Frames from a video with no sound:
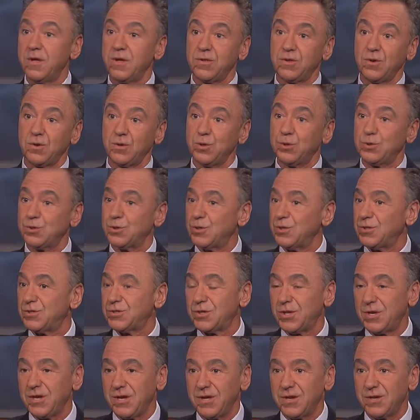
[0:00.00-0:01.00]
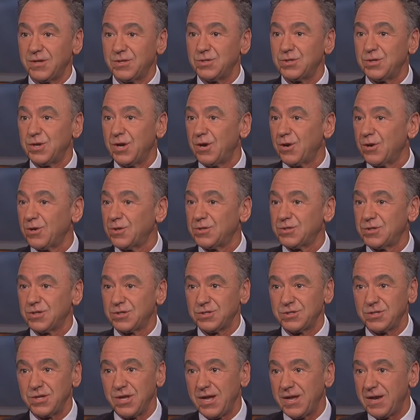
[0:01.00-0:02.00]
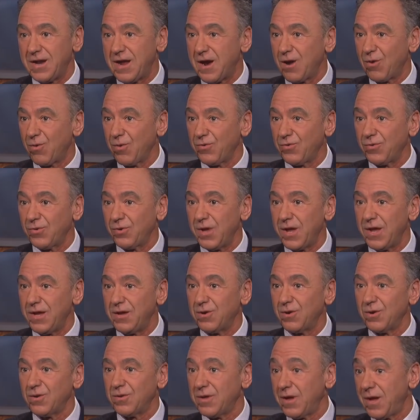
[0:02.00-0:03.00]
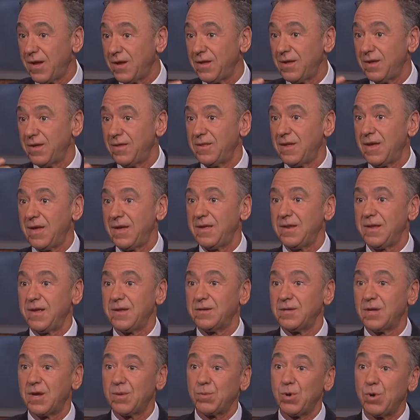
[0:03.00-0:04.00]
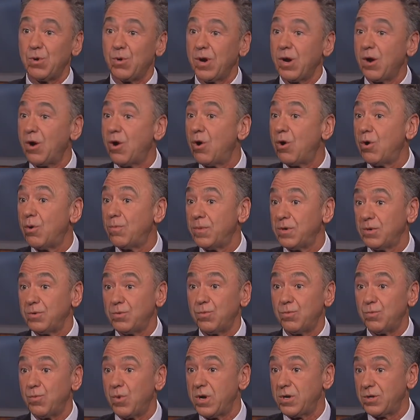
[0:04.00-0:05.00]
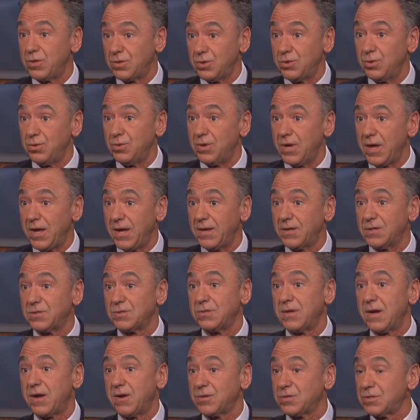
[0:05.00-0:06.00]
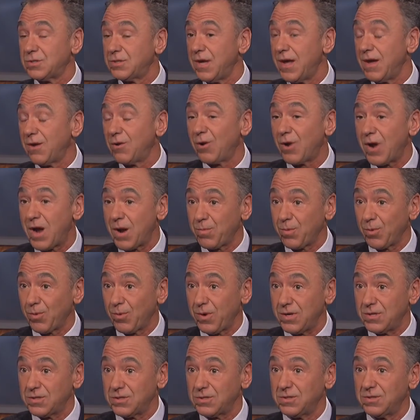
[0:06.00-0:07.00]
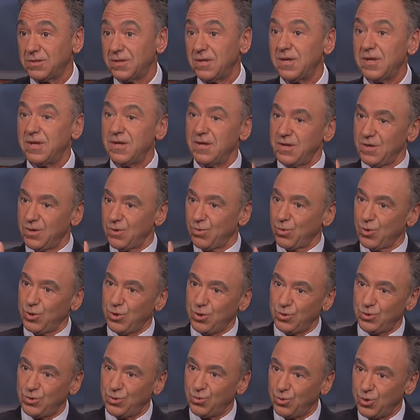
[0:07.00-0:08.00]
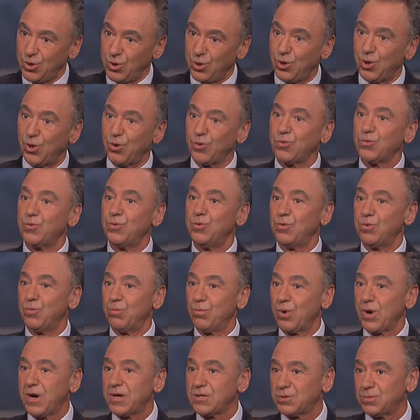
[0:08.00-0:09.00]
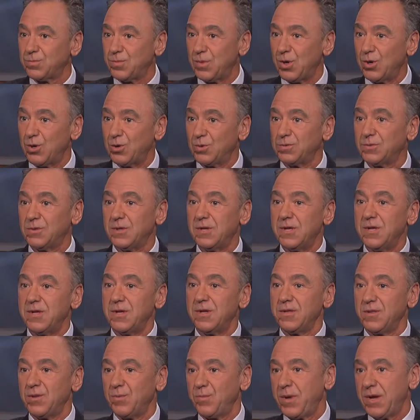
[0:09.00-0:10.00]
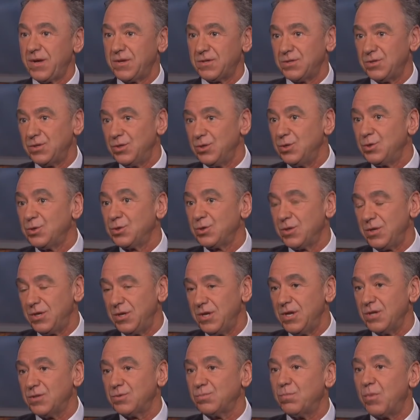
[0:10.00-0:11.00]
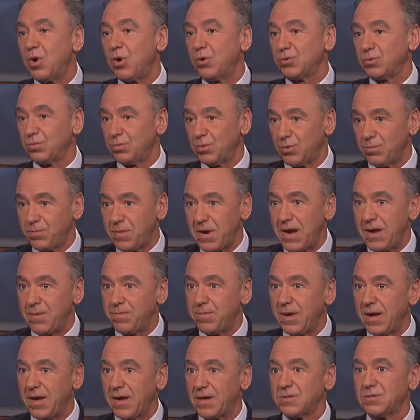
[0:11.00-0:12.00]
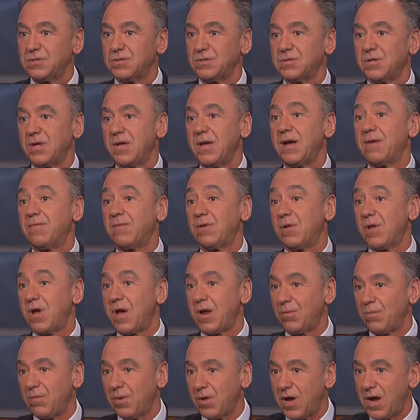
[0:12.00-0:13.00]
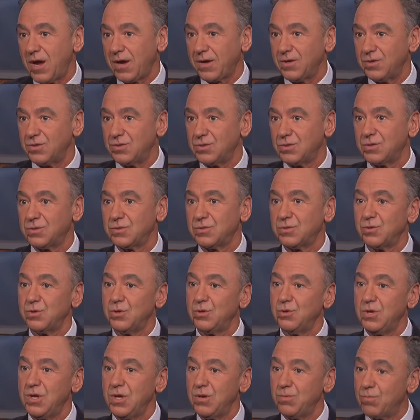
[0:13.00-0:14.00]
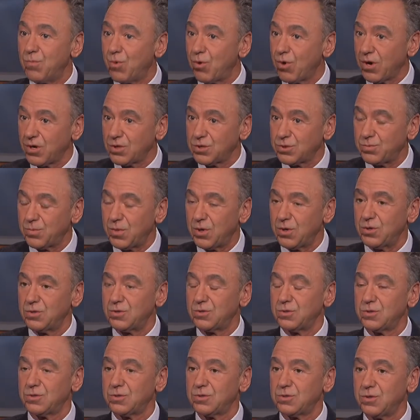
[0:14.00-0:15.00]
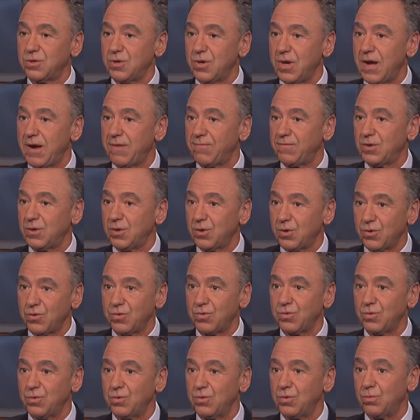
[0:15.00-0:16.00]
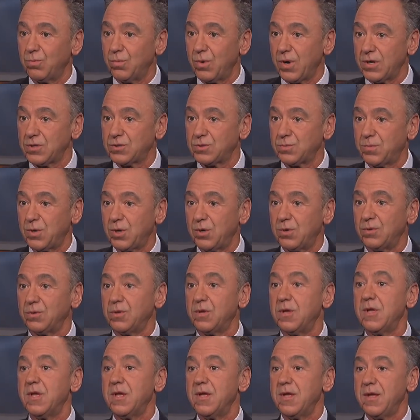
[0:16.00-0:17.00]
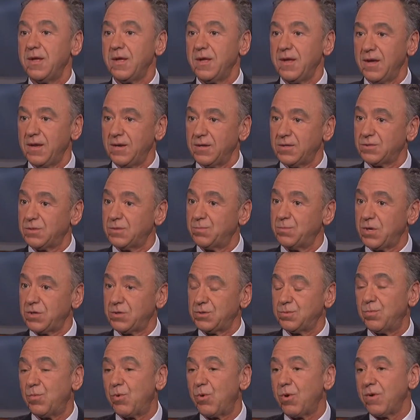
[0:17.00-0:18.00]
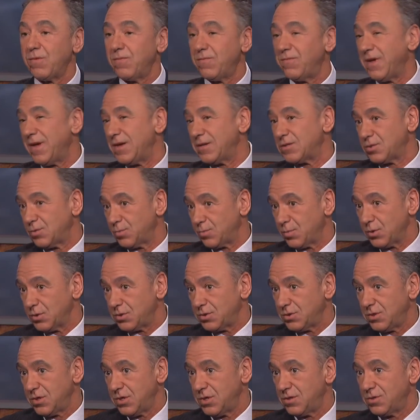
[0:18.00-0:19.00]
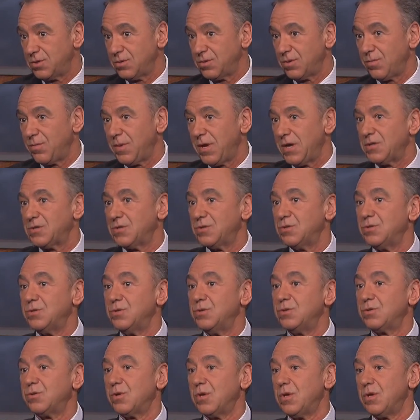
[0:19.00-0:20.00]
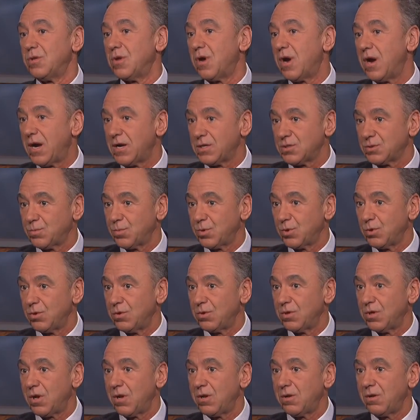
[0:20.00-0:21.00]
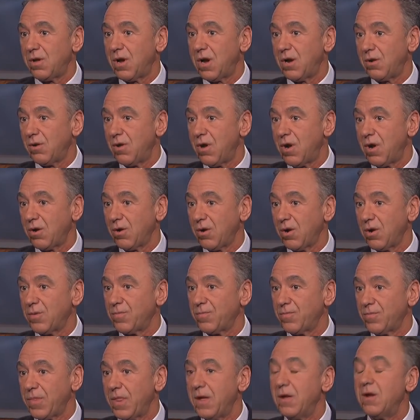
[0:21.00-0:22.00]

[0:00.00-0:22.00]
They're usually sitting in a chair six to eight hours later, they, and they end up going home in one to two days. Now, standard operation, where, right. you, where you go through the breastbone, the patient usually needs multiple bypasses. They have a lot of blockages, so you need more exposure, so you have to go through the breastbone. And it's a much more invasive procedure. The patient's usually in the hospital a little longer. recovery longer?